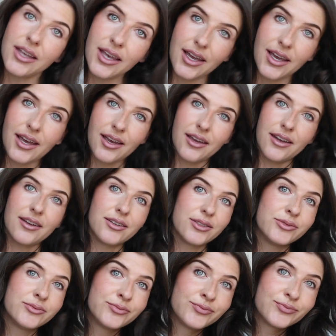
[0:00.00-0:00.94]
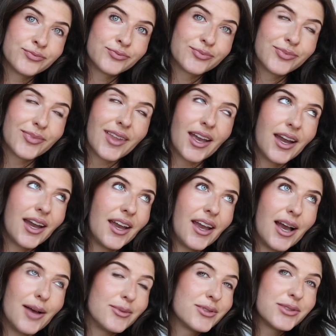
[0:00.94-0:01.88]
and I
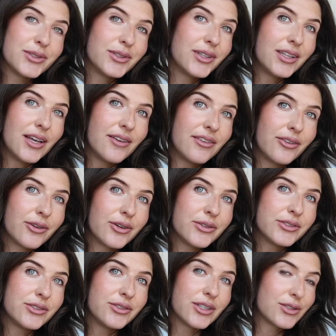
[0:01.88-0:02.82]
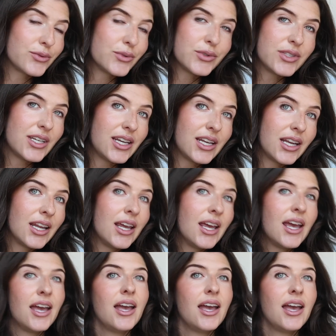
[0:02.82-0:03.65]
absolutely love it, this routine.